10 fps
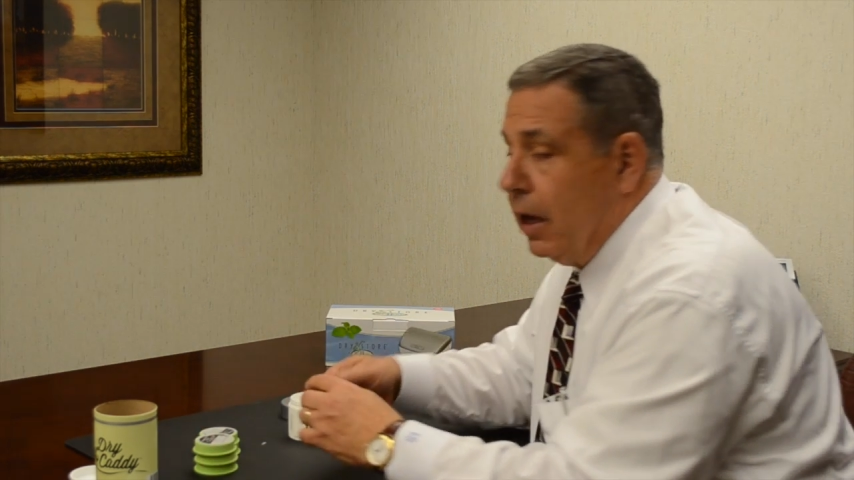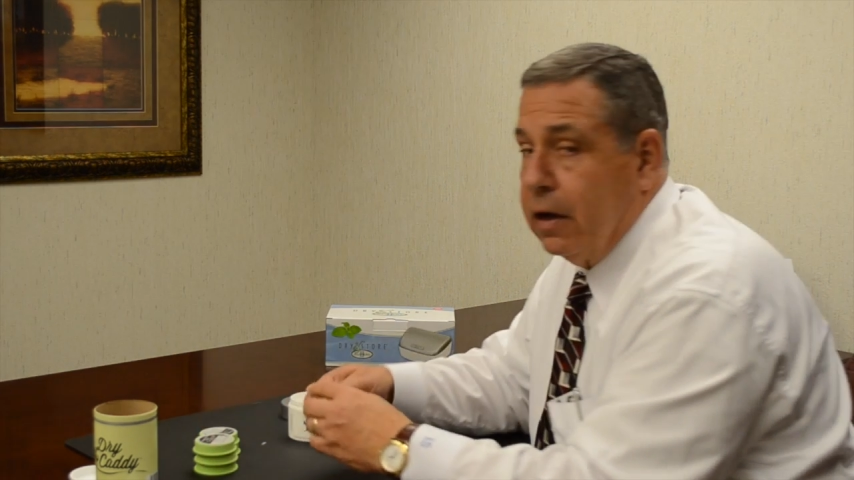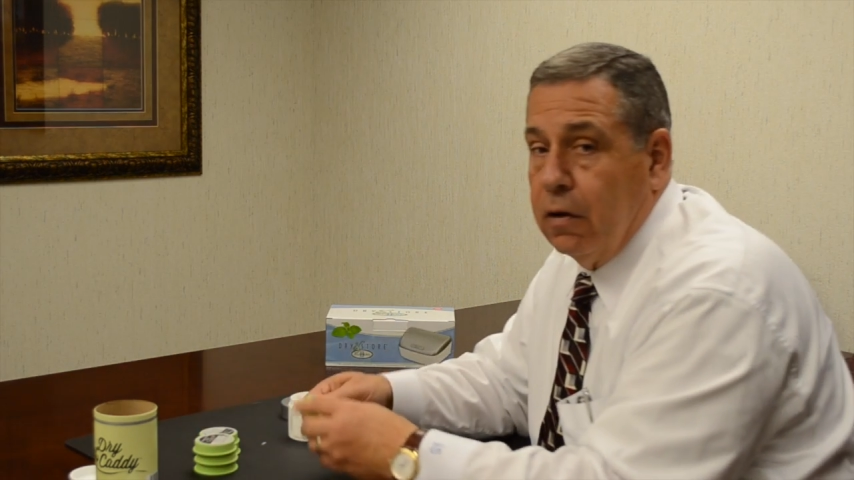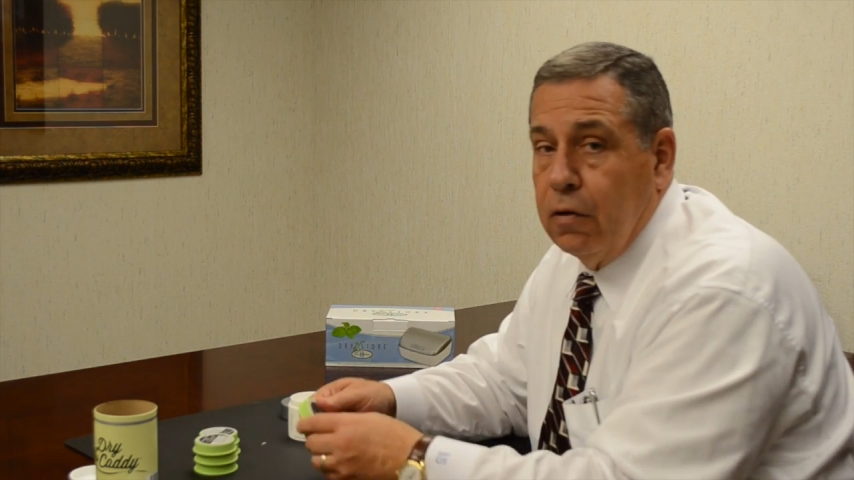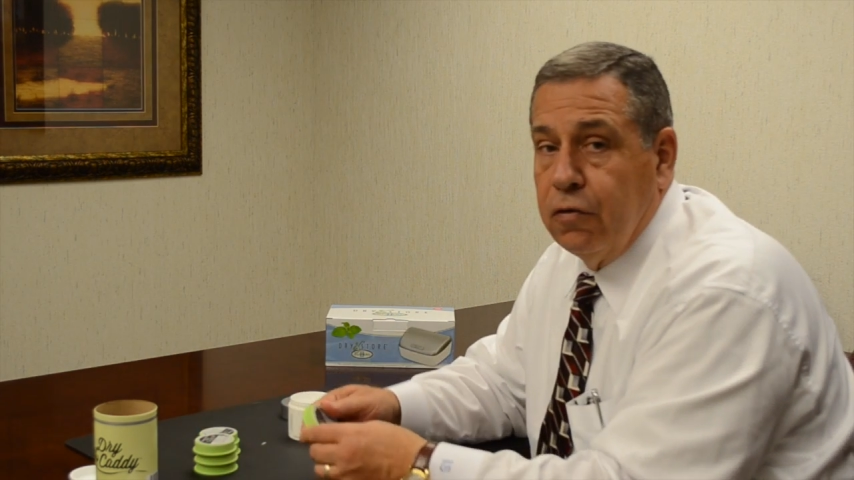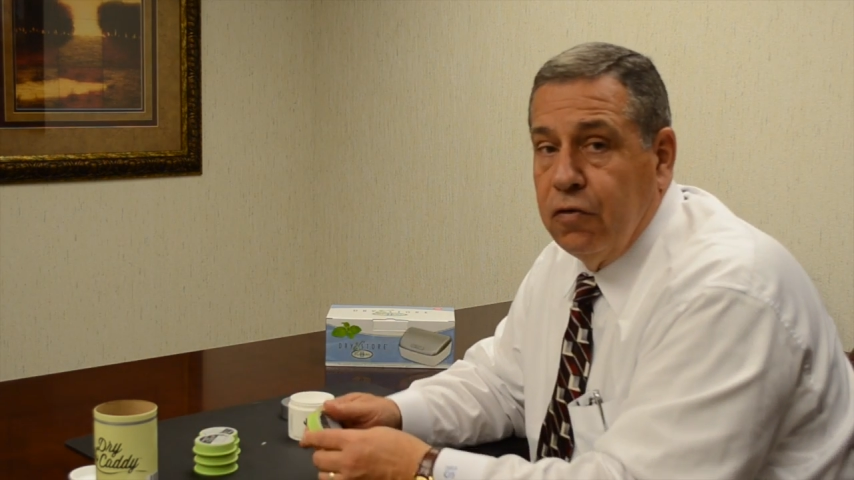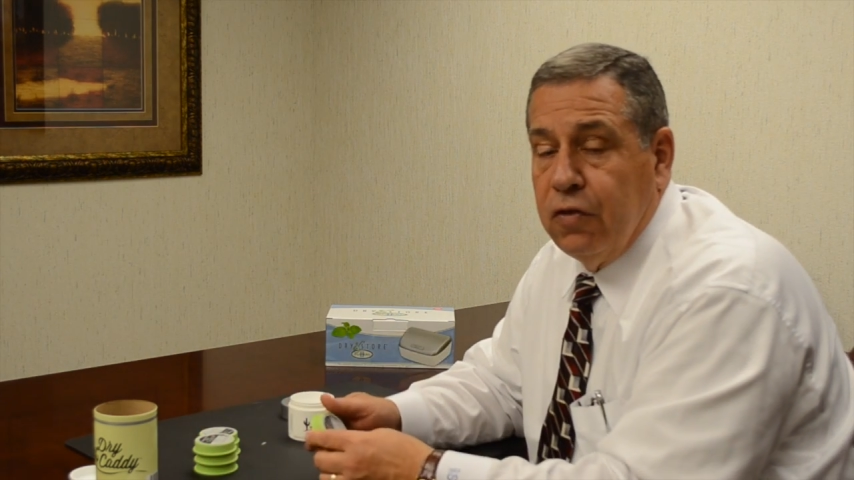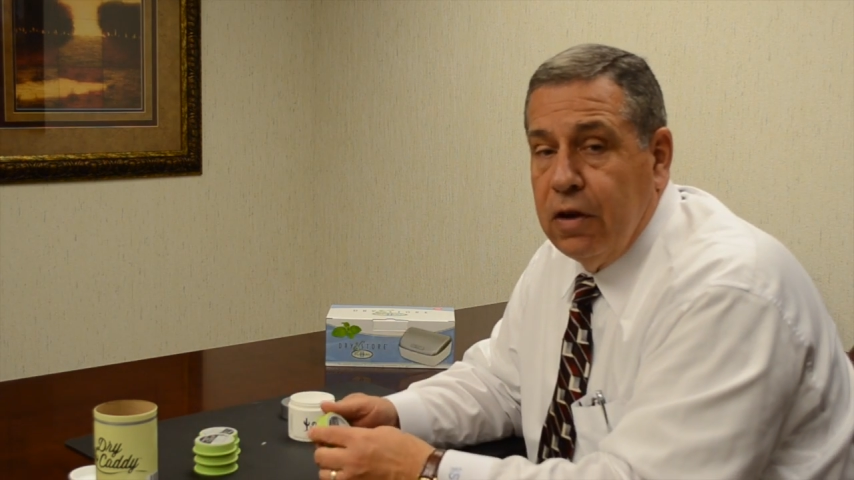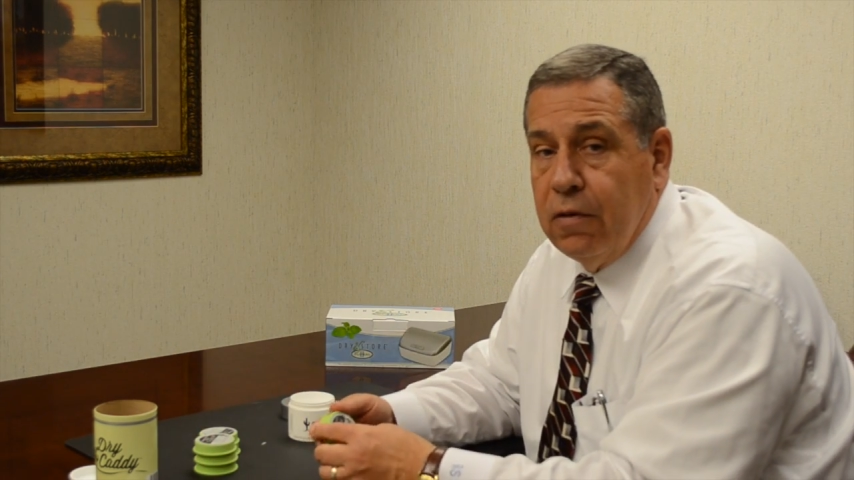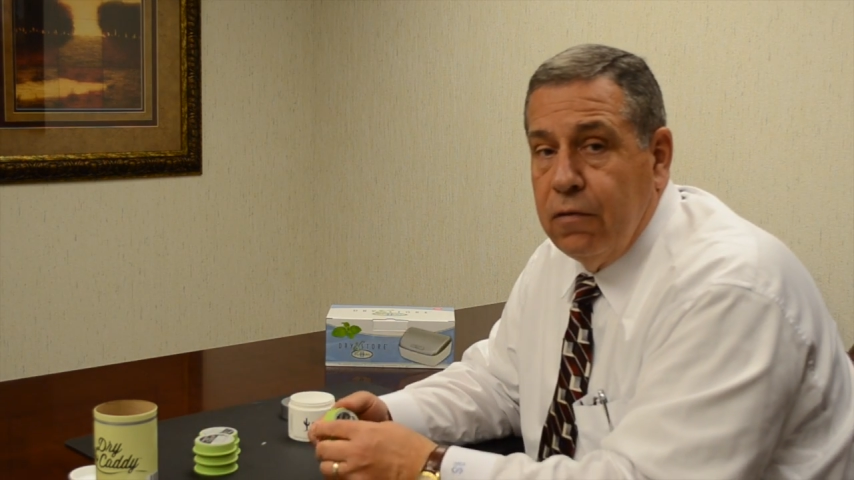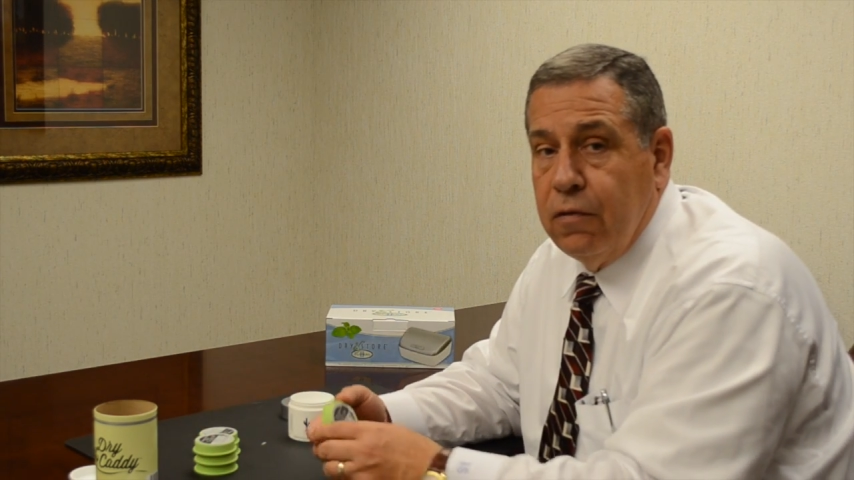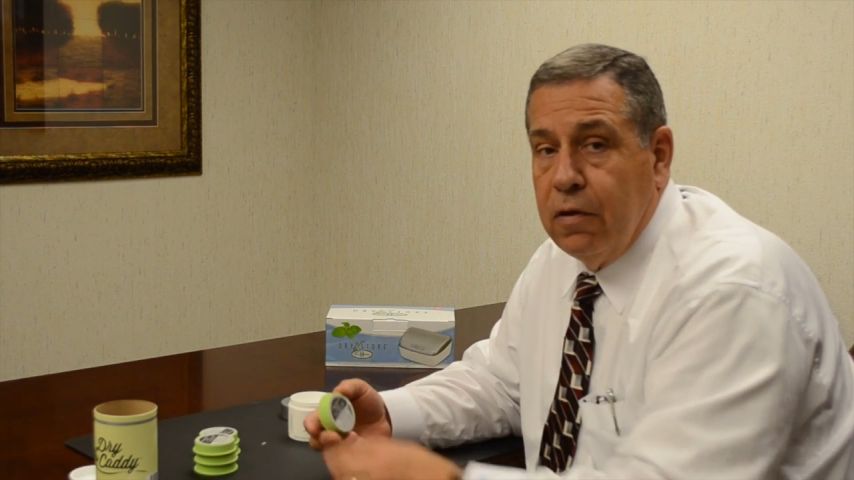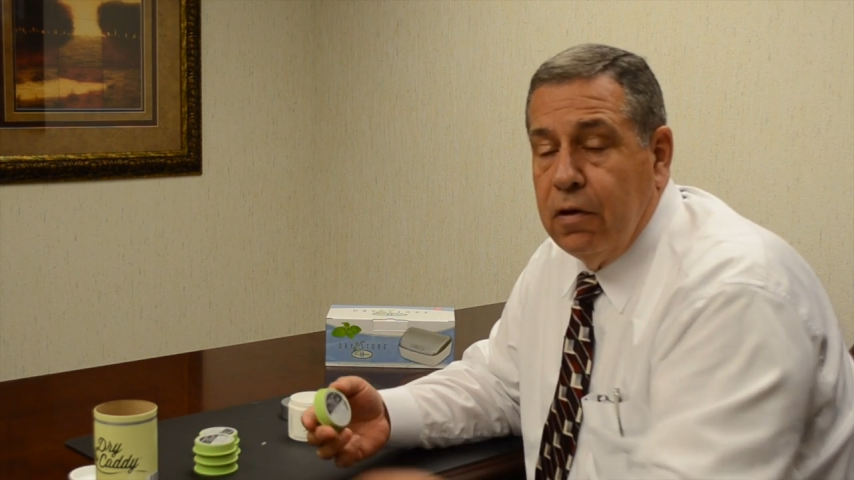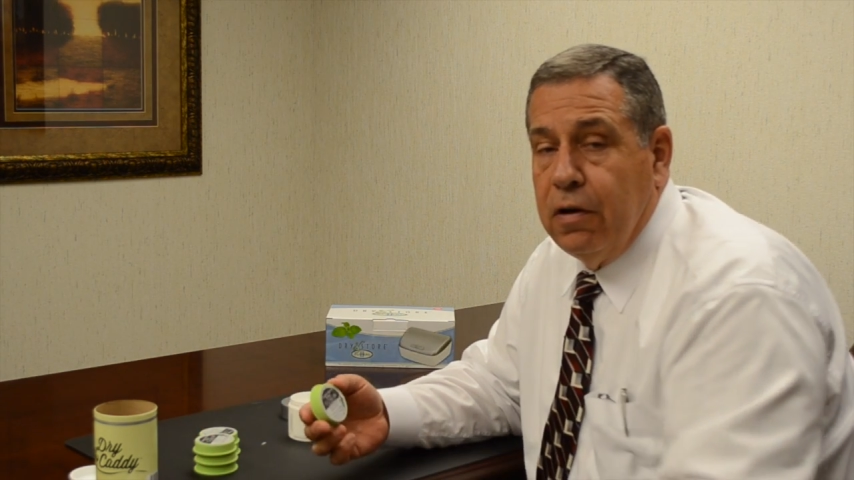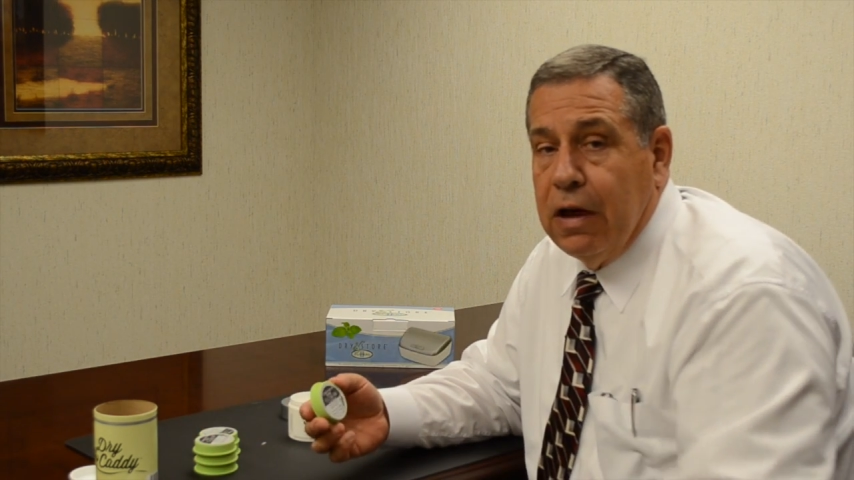molecular
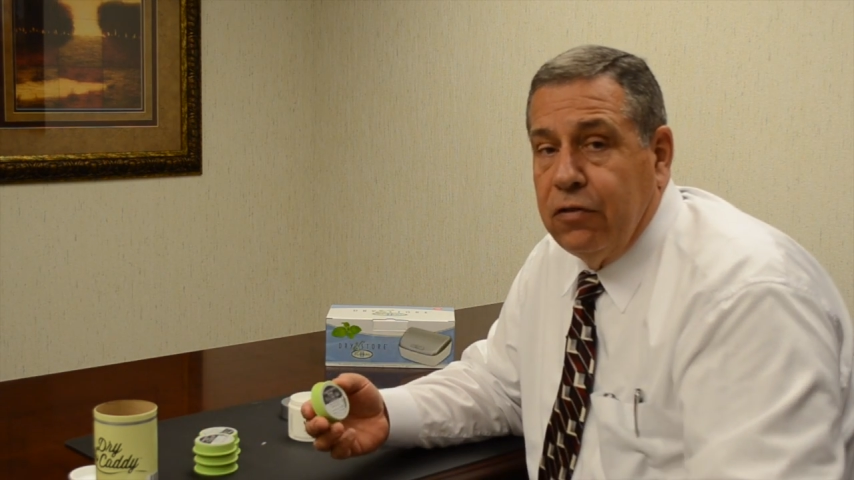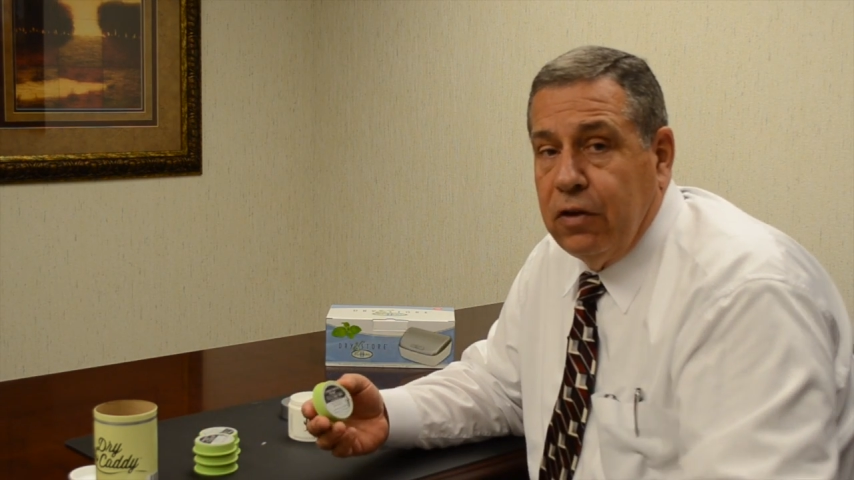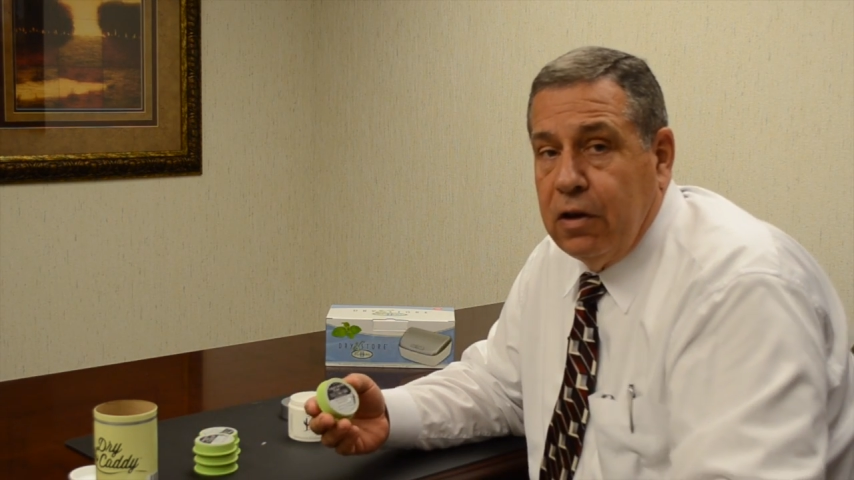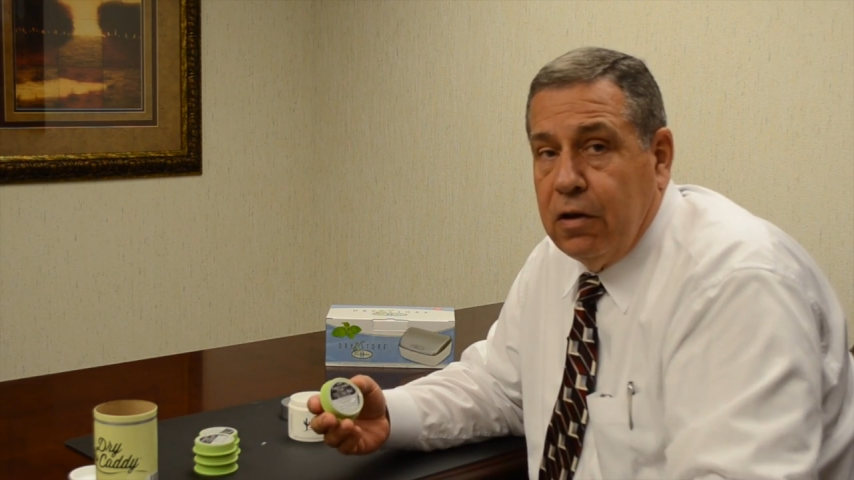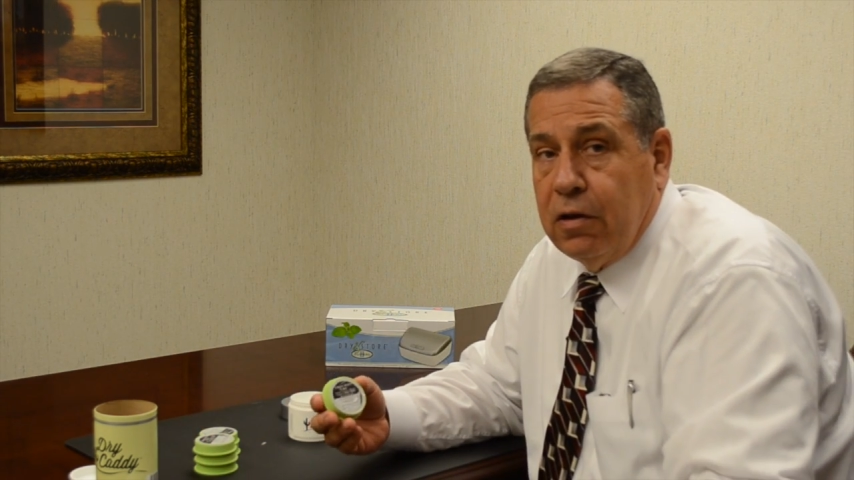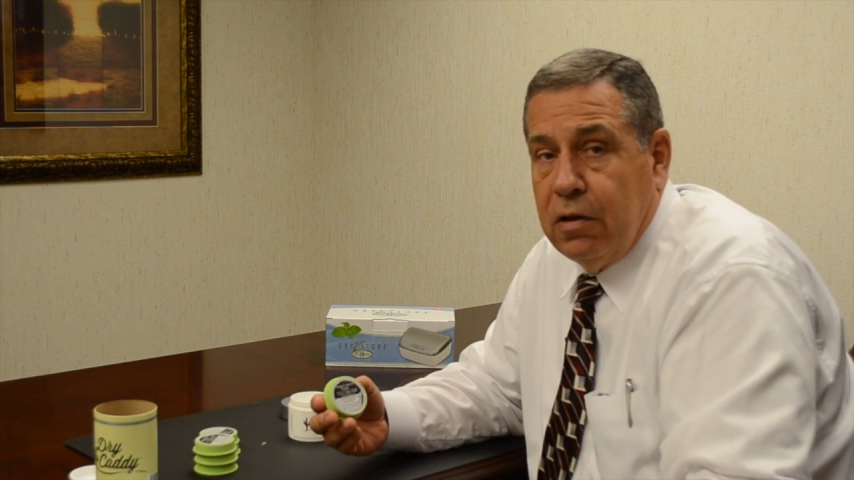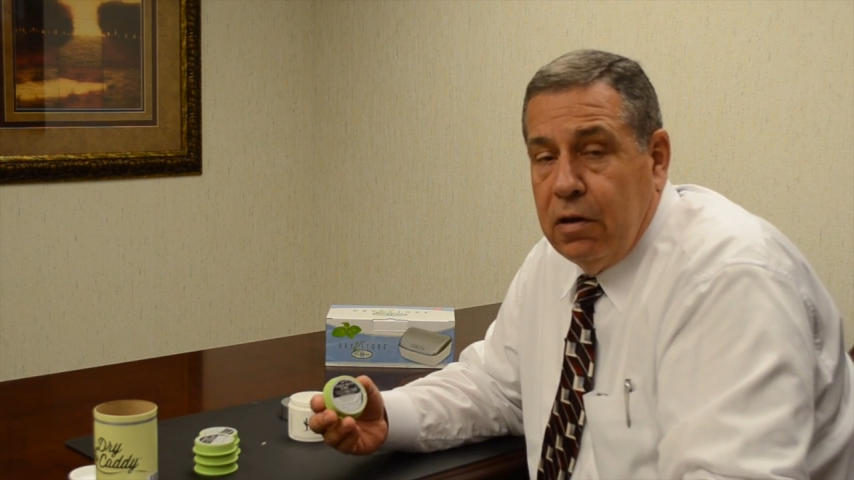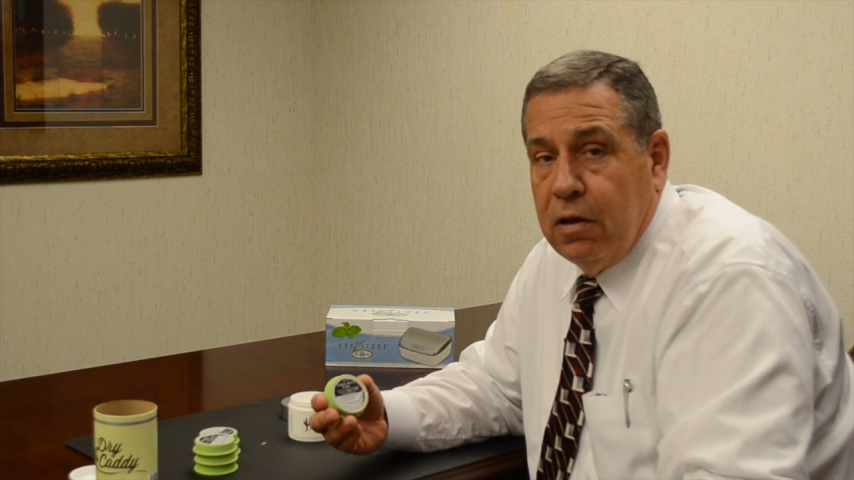sieve desiccant